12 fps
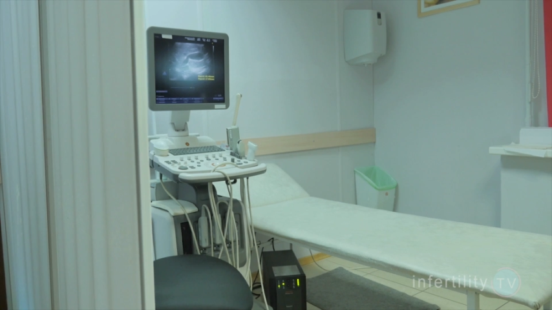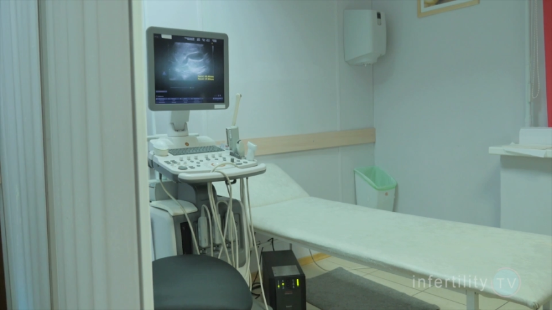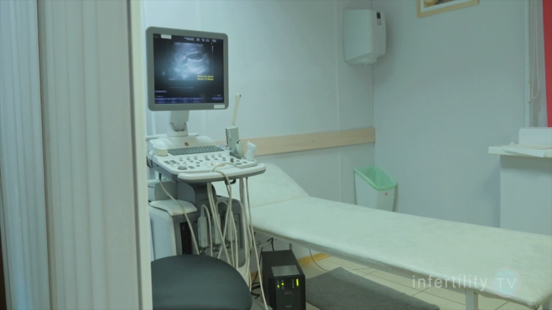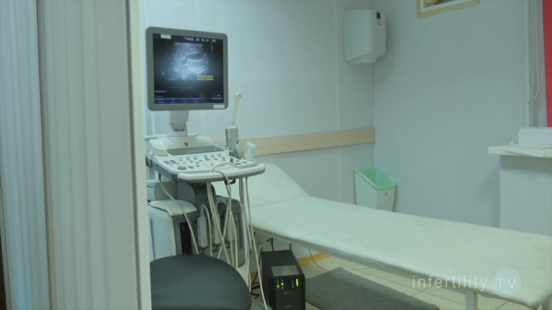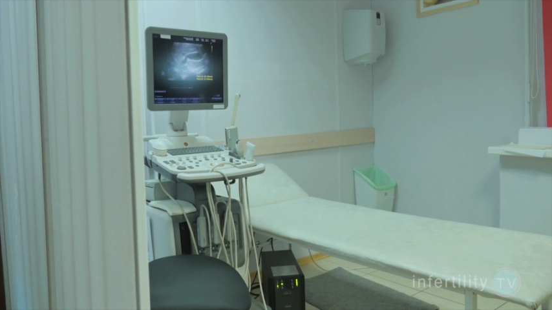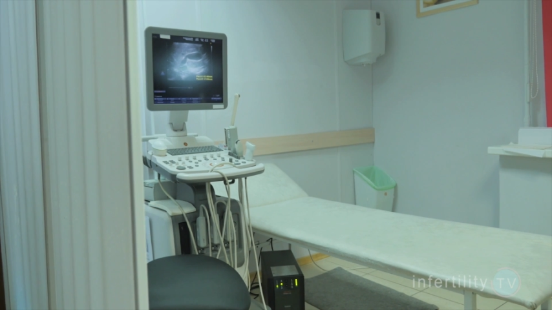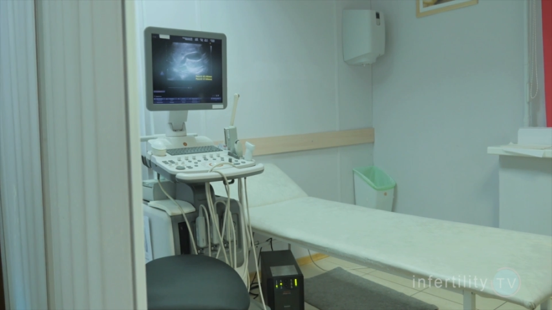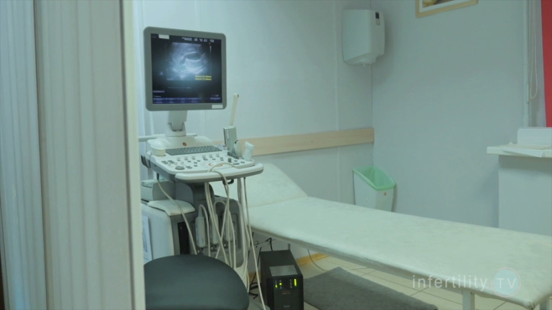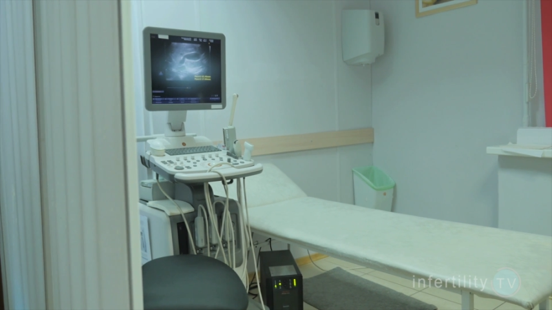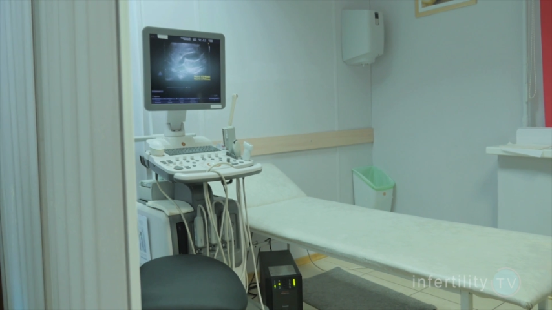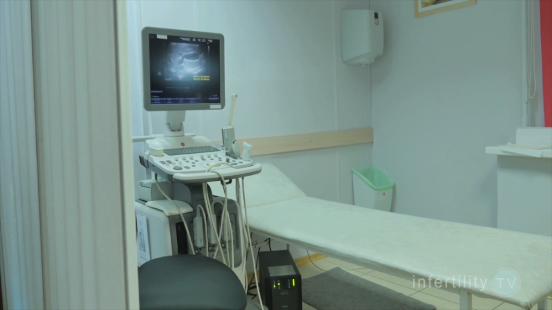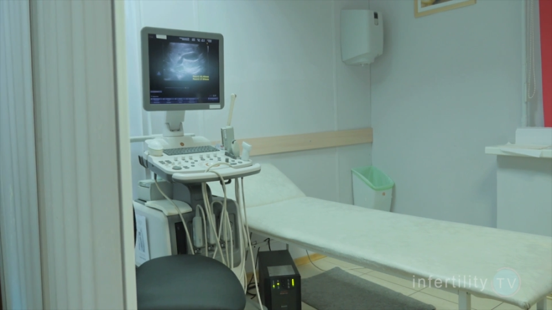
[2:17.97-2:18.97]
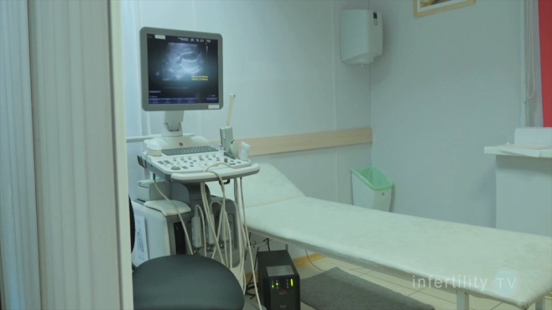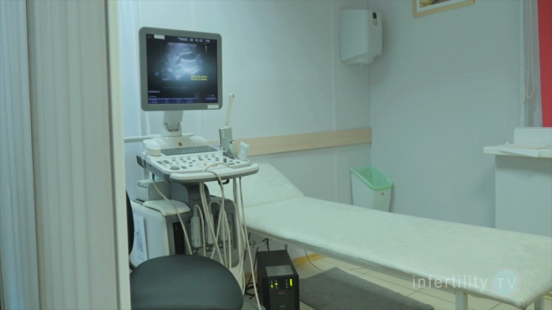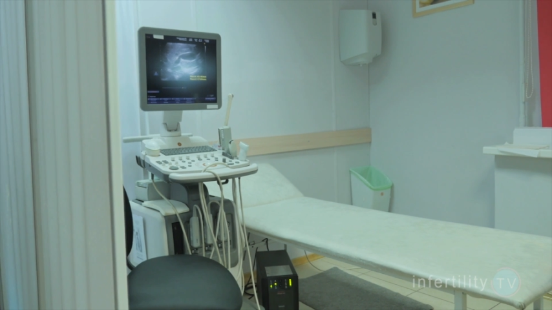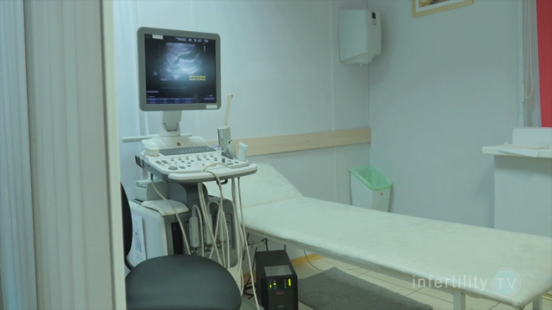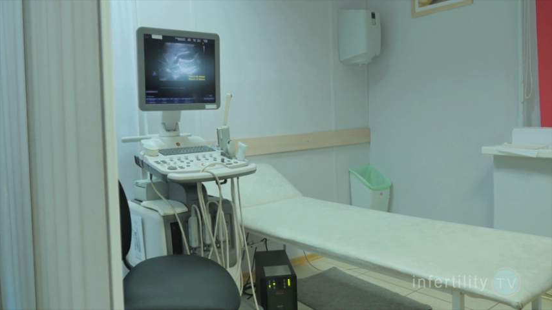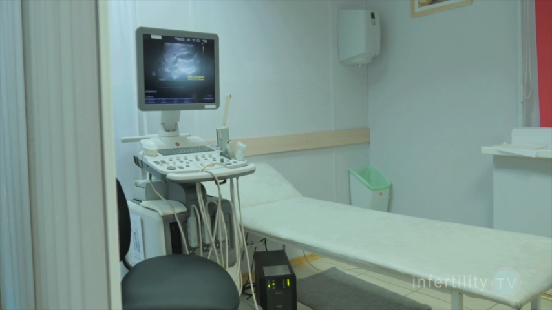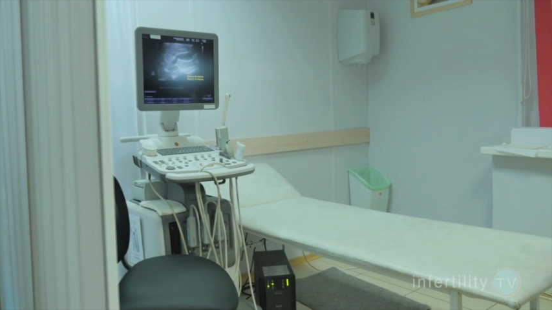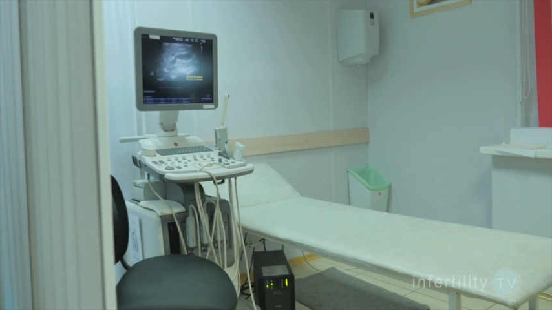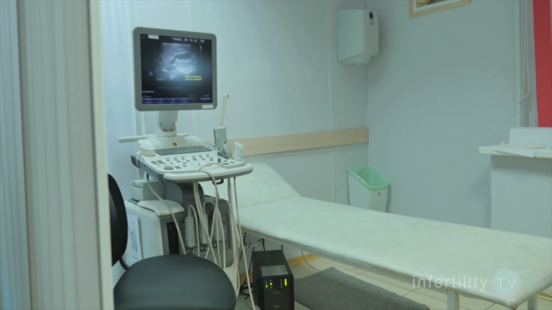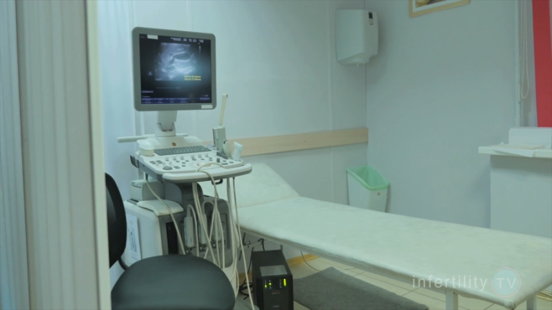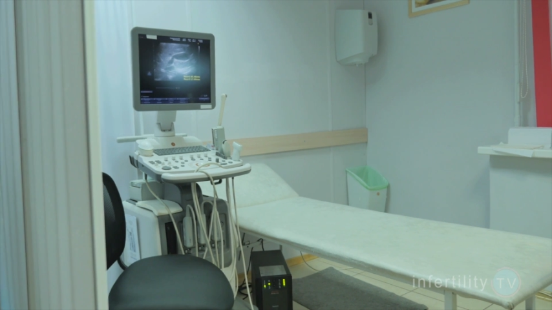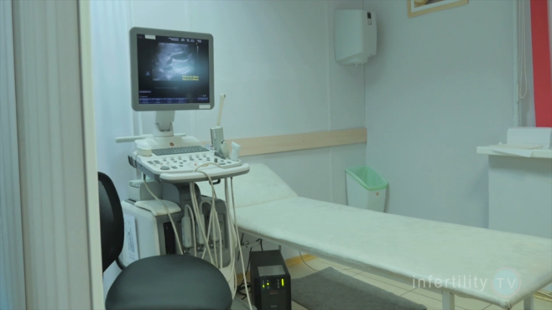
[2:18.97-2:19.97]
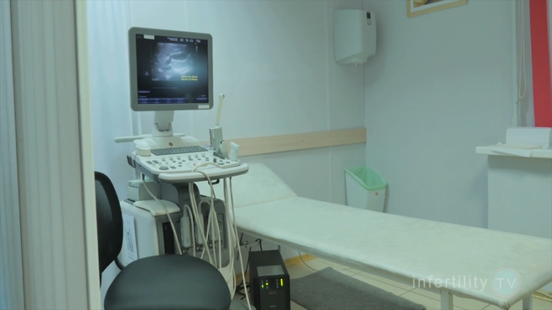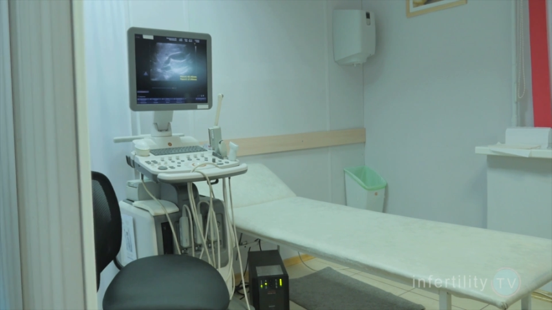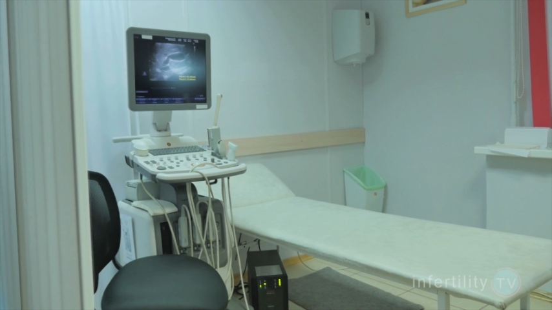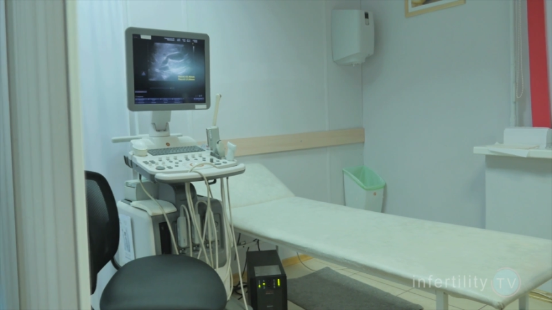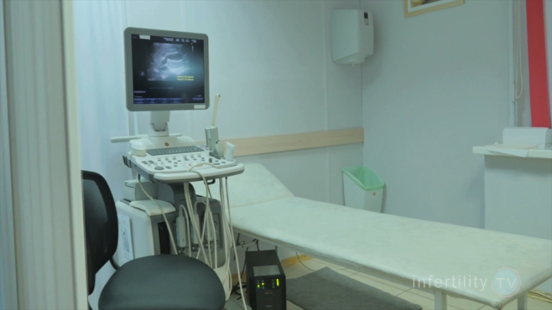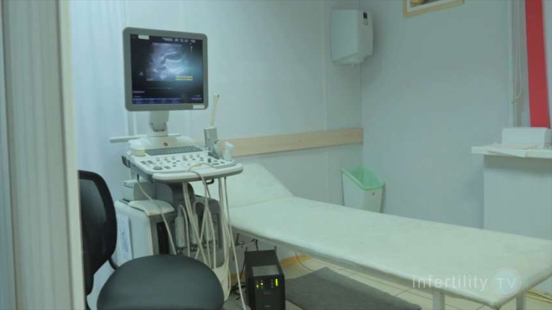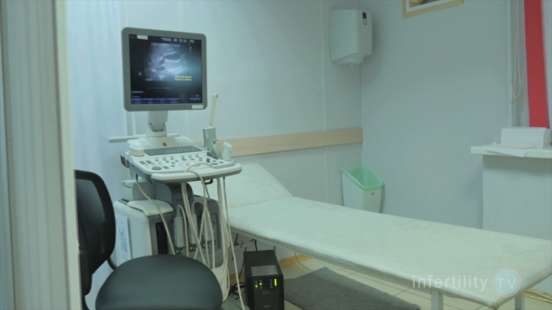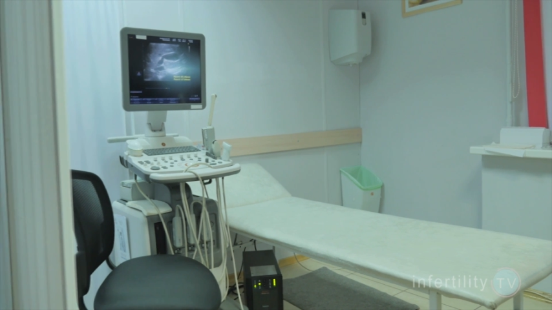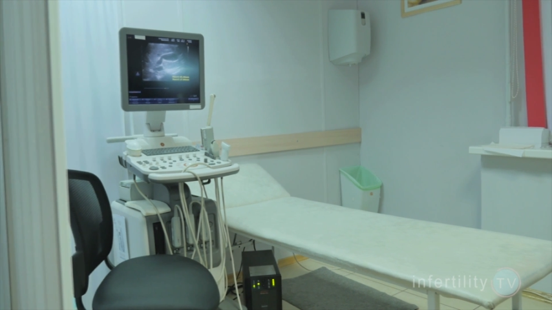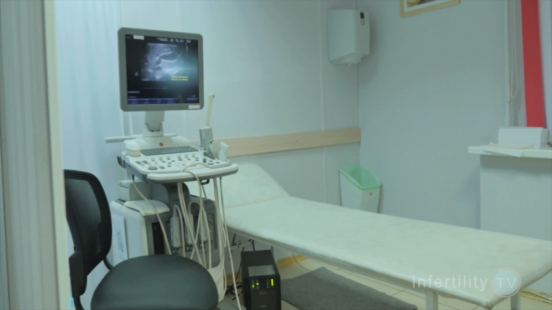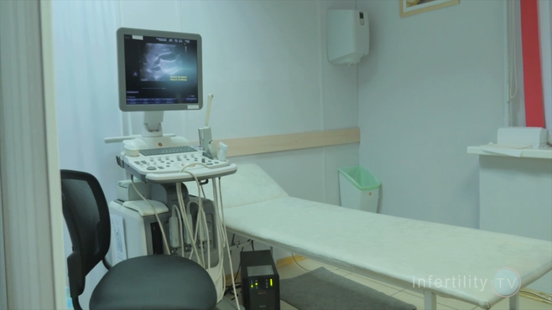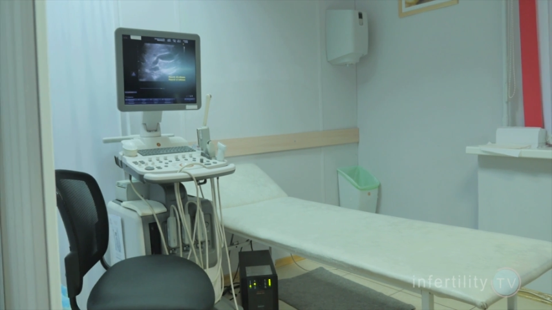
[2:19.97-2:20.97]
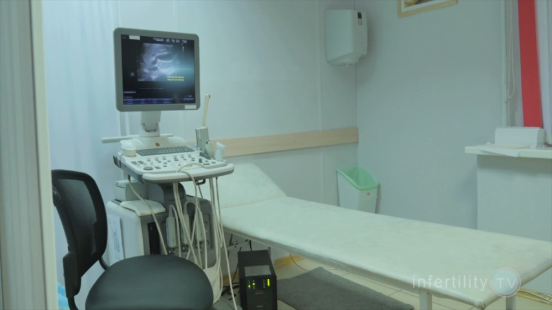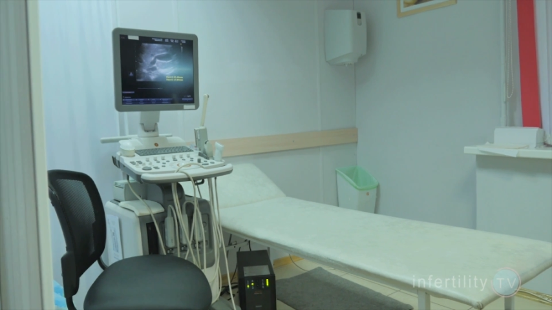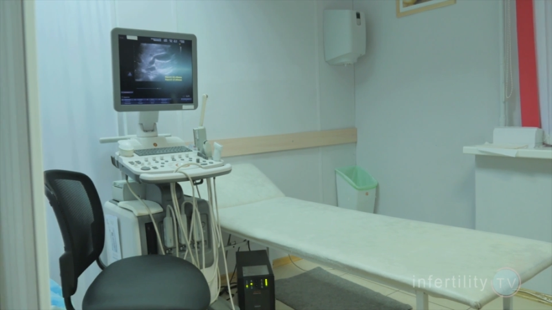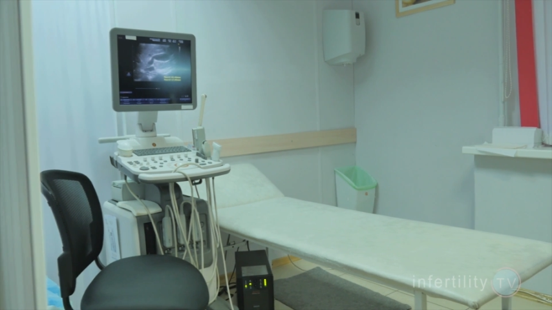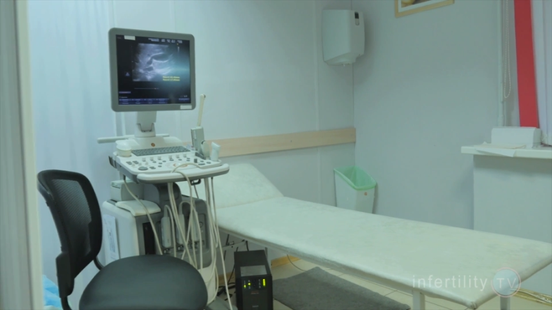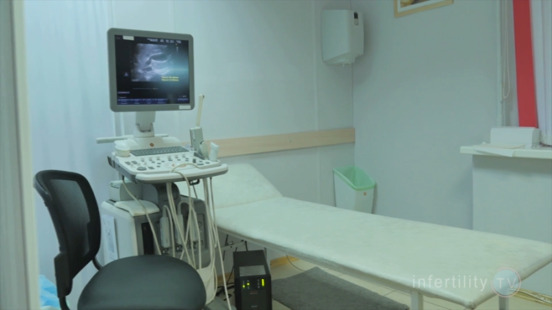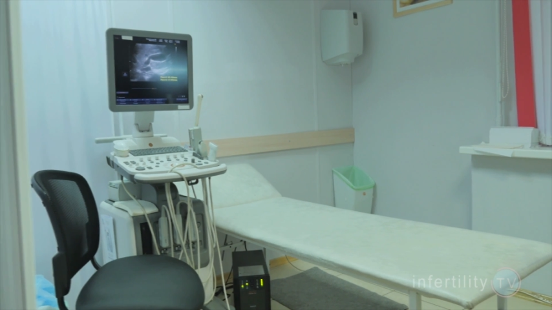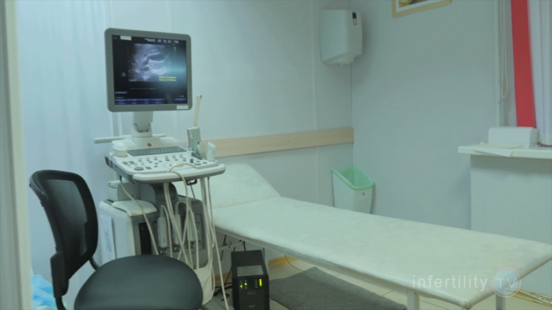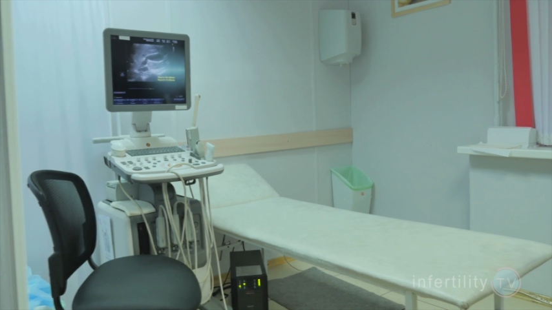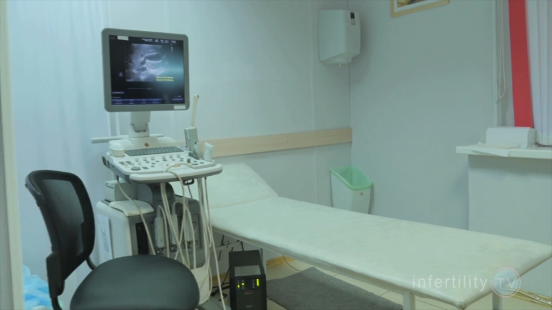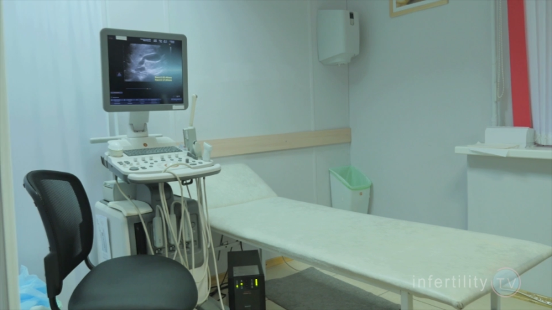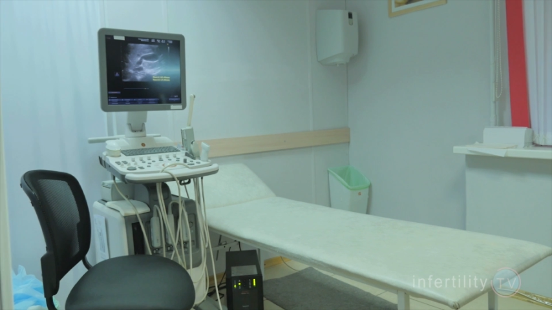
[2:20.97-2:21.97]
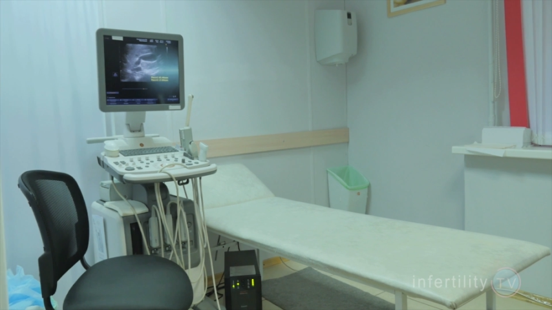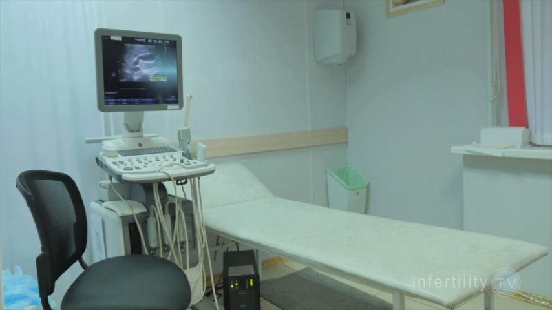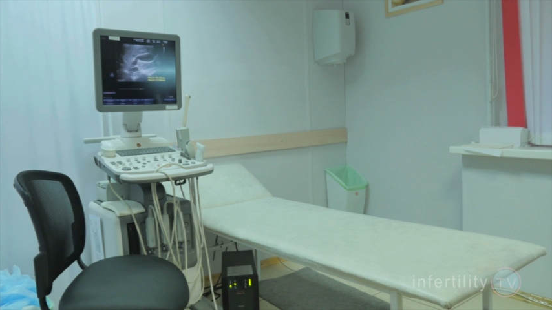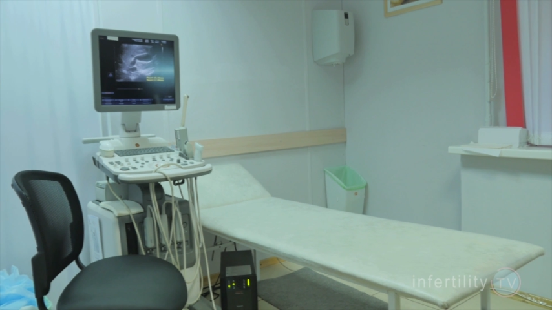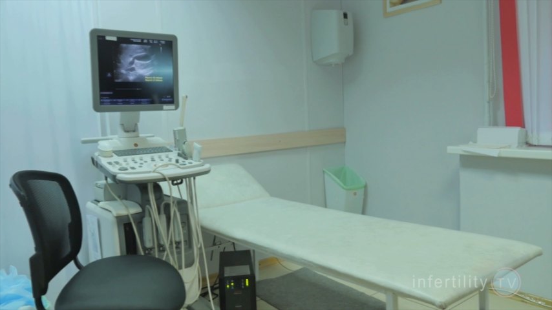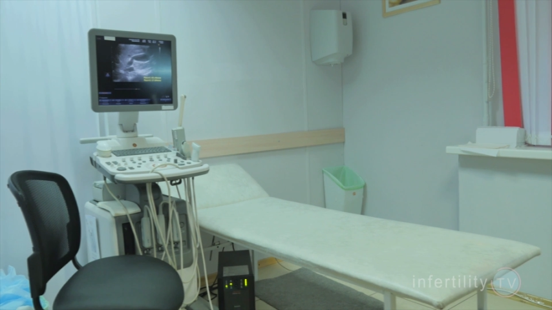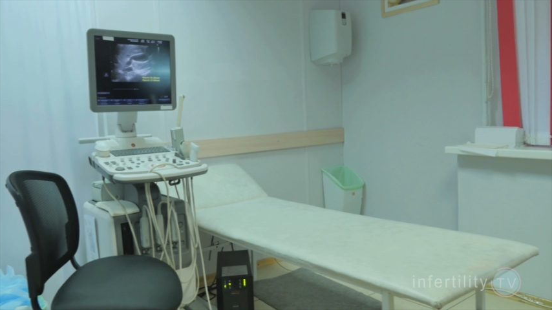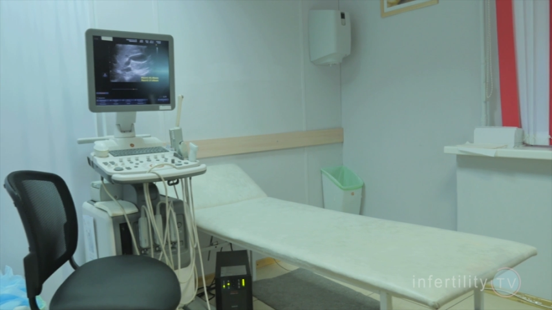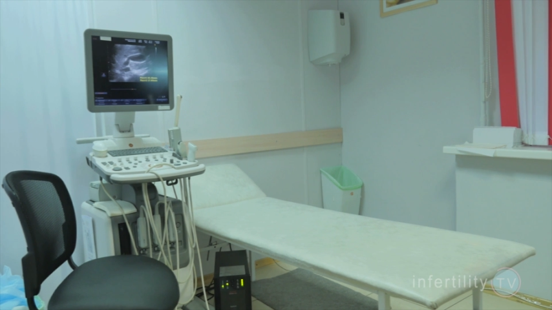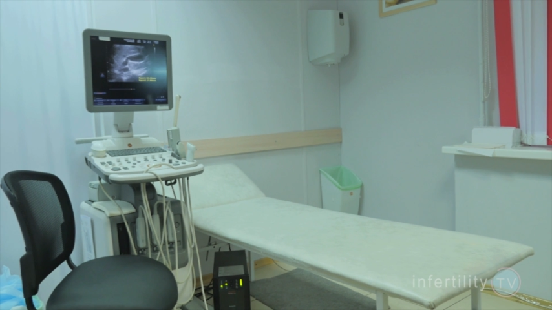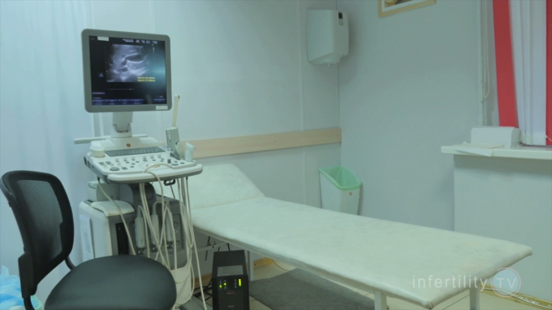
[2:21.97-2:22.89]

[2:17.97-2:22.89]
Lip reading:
[unreadable: no face in view]